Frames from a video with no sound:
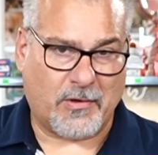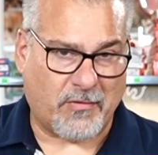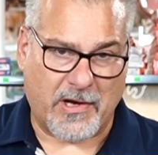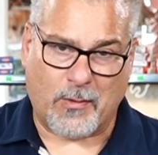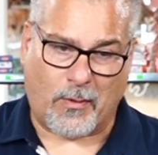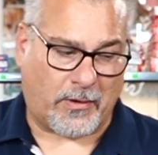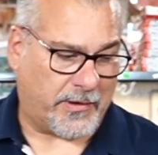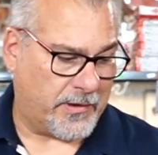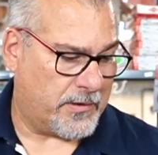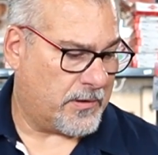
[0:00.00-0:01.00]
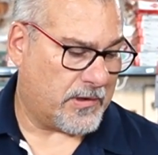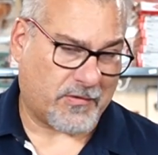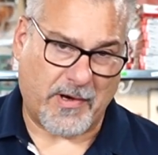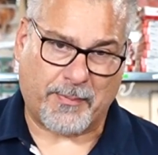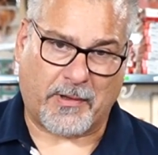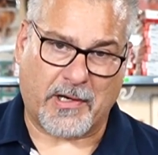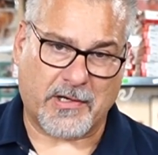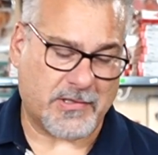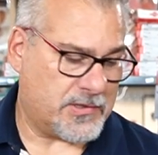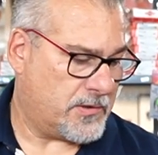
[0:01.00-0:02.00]
Great quality. Great
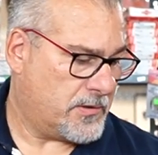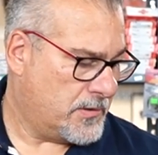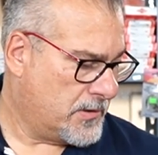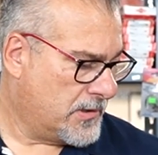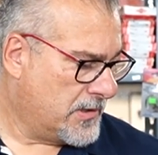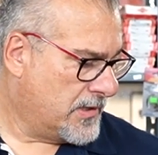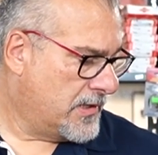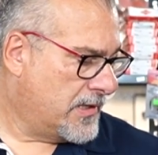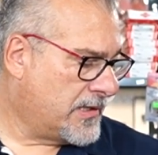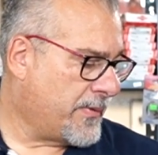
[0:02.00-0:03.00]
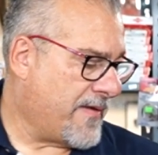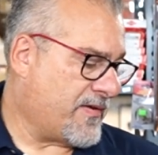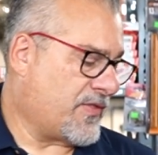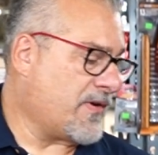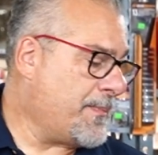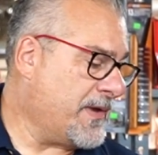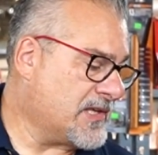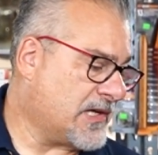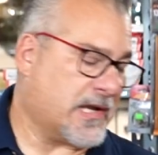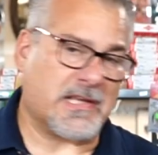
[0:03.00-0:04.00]
pliers. And then we have our three-piece
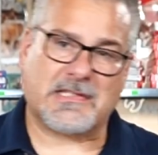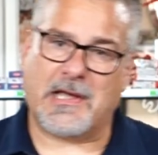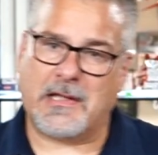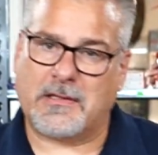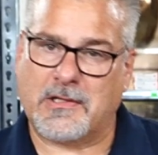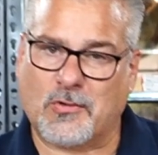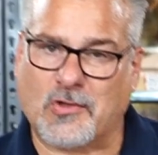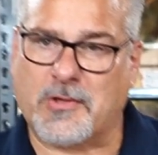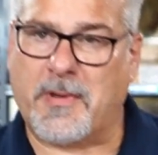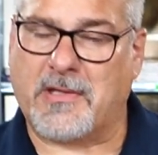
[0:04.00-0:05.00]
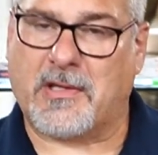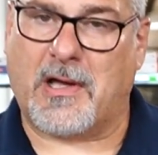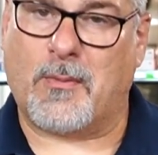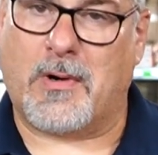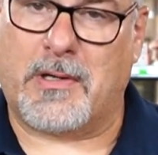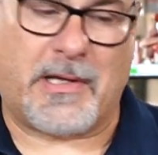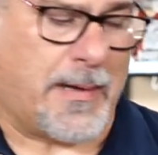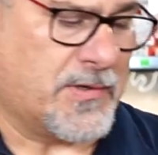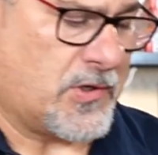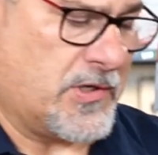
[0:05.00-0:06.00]
cutting set that's also made in Taiwan. Nick,
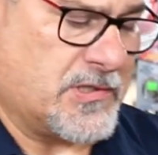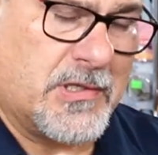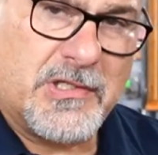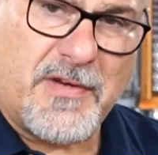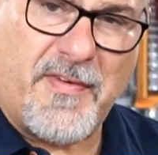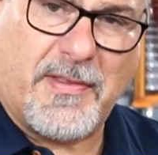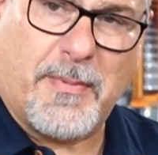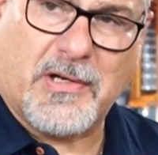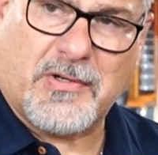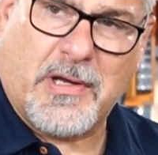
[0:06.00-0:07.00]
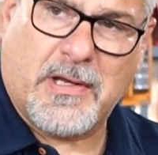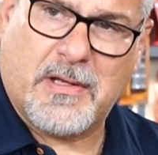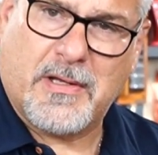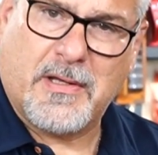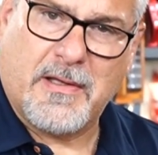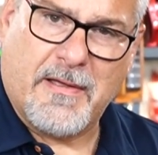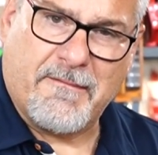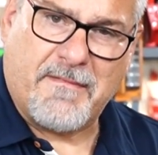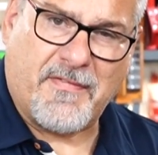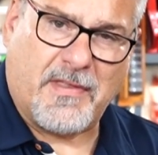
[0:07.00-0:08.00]
how much are these? These are 50 bucks, right? Yeah,
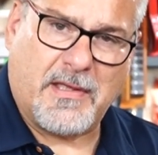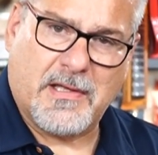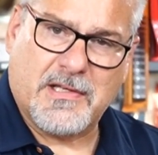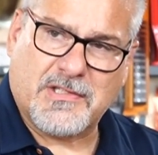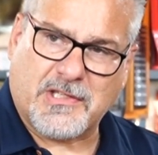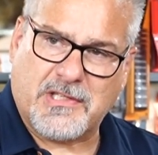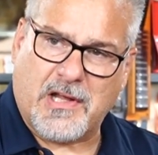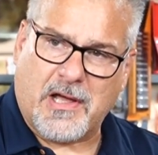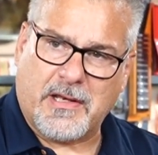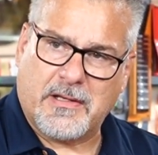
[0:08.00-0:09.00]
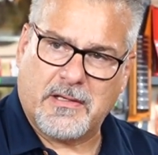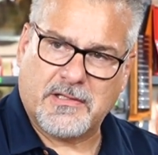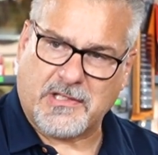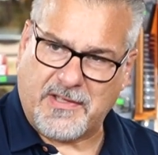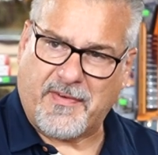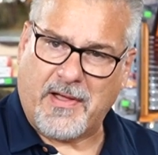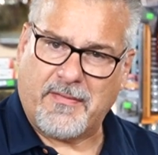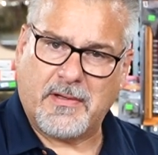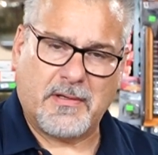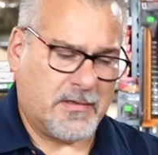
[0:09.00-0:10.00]
50. 50? 69. 65. 65?